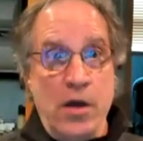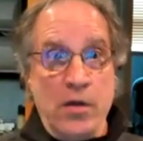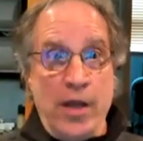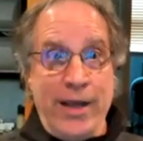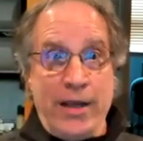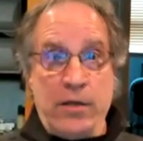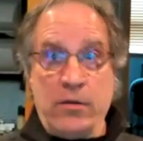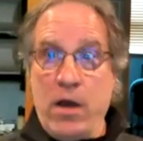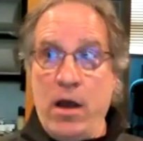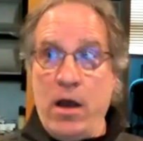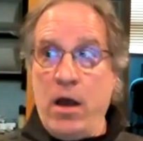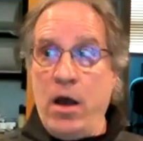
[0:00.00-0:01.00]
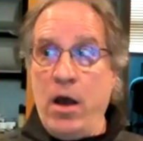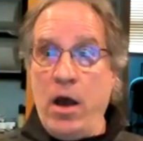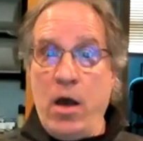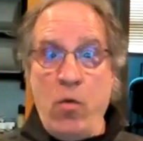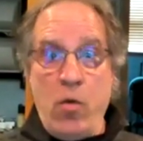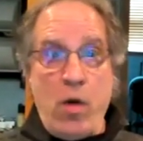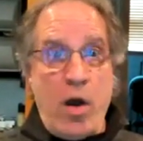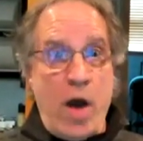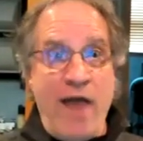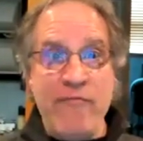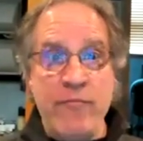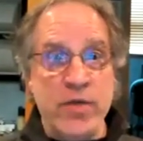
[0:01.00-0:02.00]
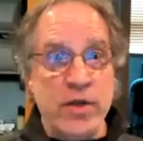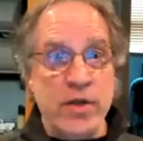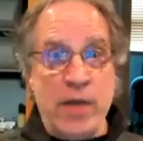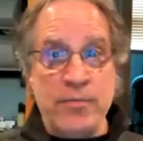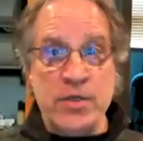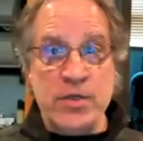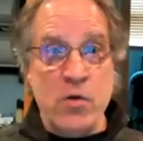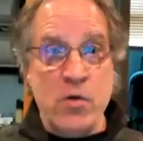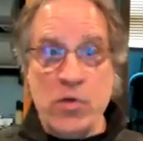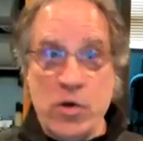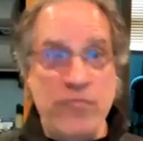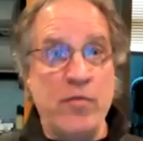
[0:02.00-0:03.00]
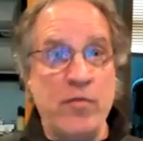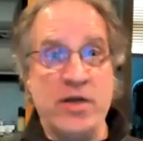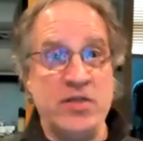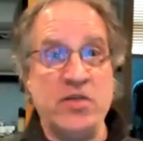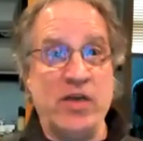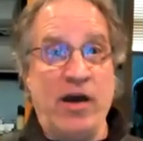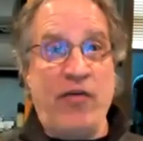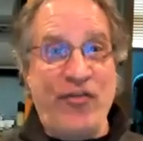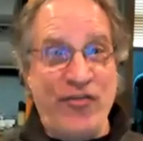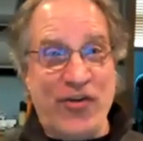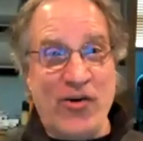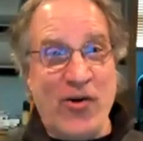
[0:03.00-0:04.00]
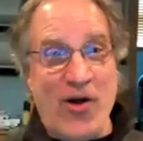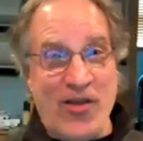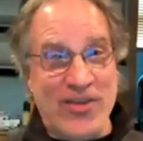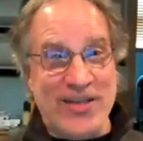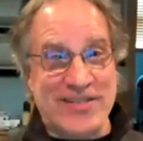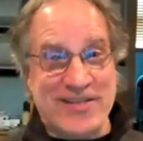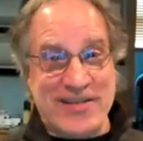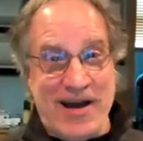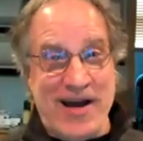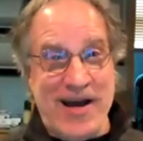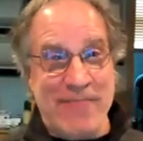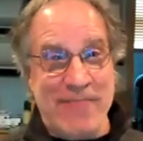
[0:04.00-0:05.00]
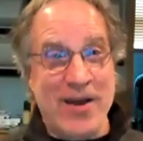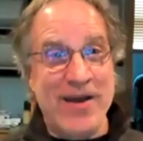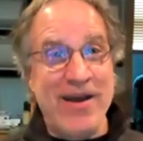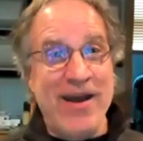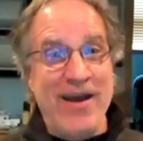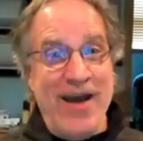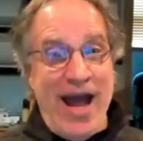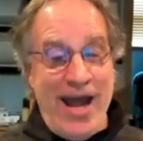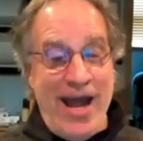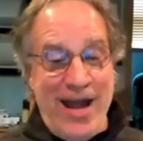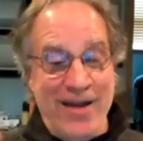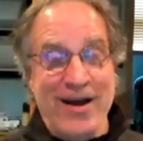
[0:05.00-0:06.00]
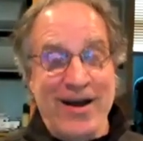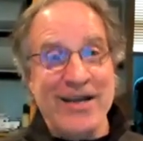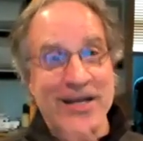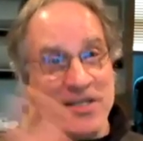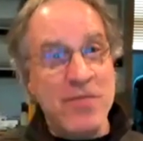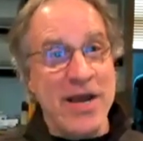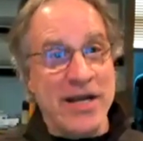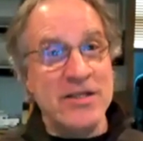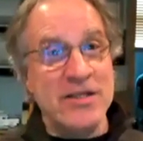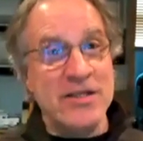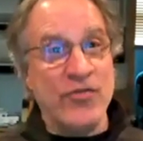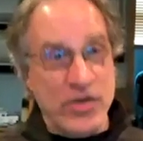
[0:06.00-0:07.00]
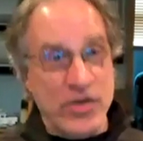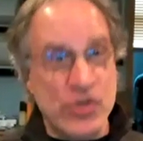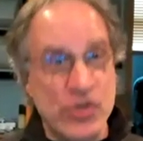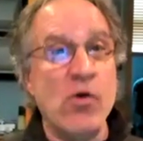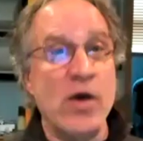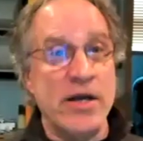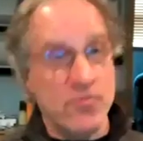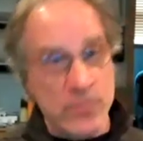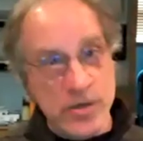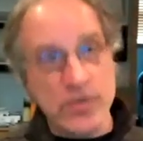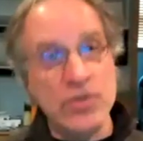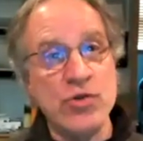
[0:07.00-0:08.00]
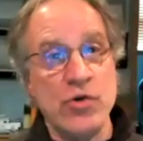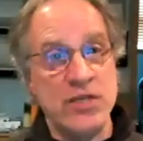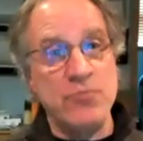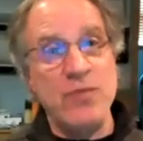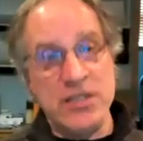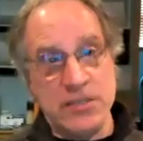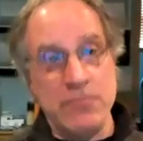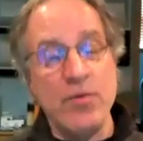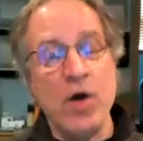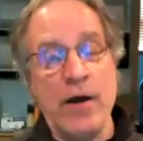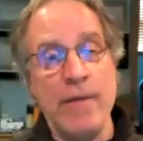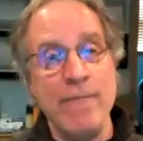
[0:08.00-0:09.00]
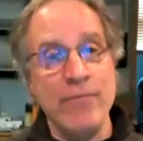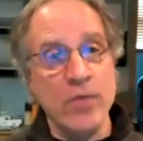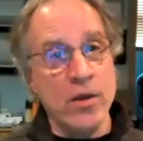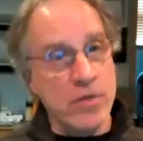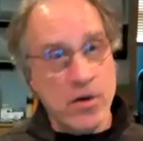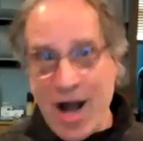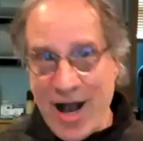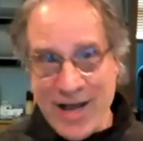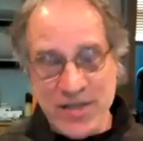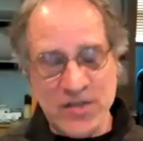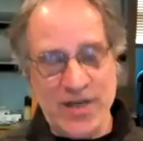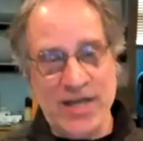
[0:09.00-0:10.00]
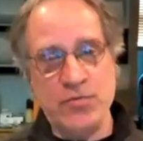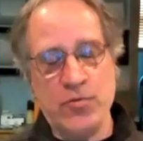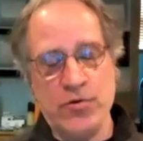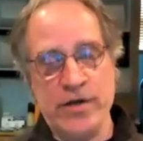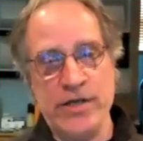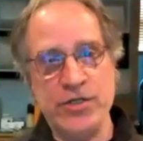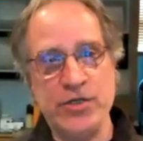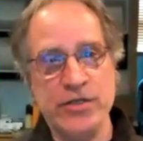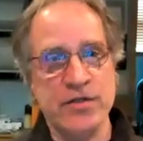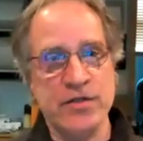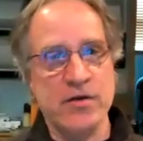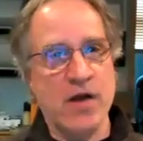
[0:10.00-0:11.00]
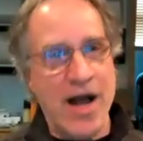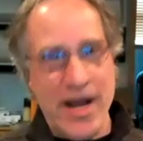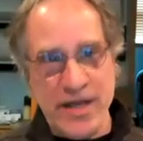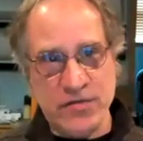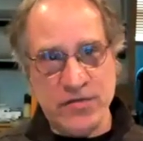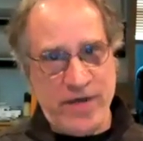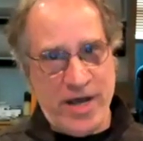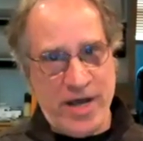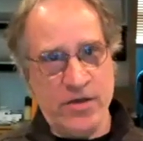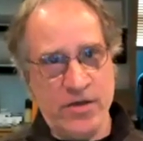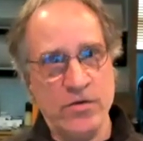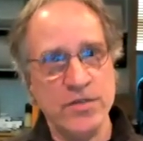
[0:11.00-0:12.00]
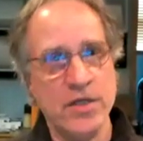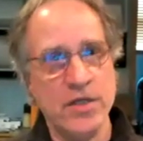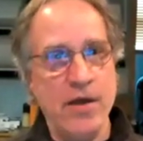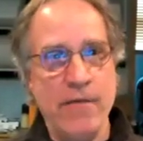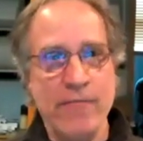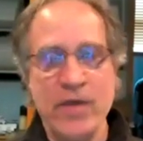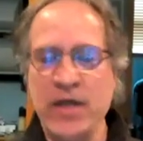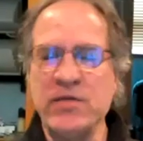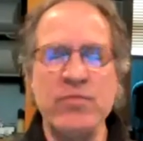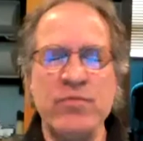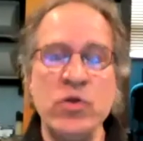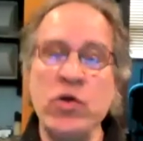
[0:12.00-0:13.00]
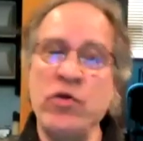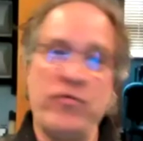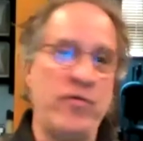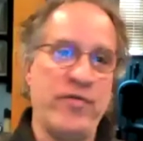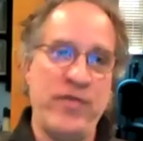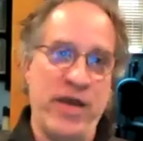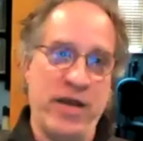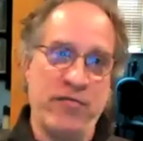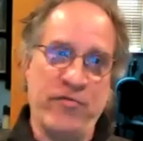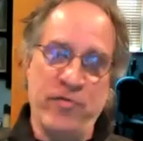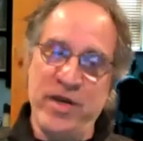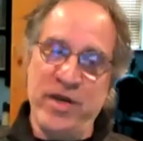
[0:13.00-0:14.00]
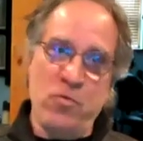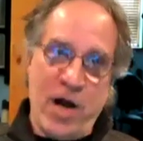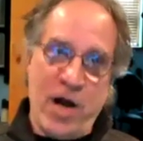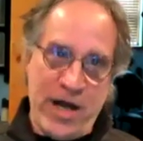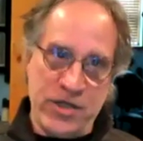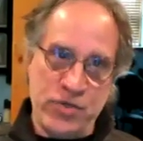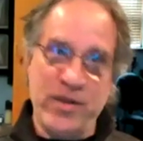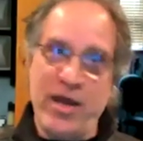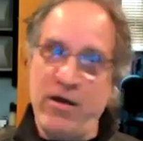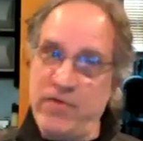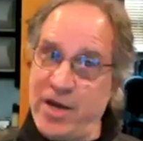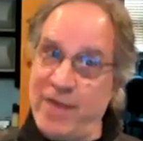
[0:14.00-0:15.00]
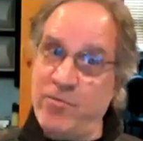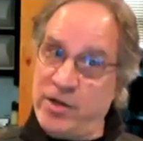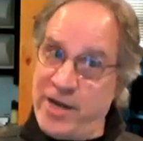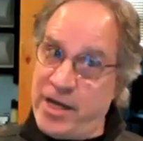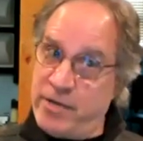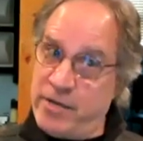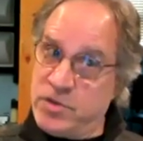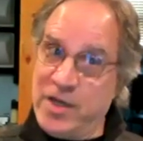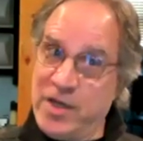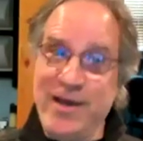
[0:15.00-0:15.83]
like, oh, I've been up to no good for myself for all this time, and get to make a different choice, a real choice based upon their highest aspirations, their highest values. It's a beautiful thing for me to watch without naming names.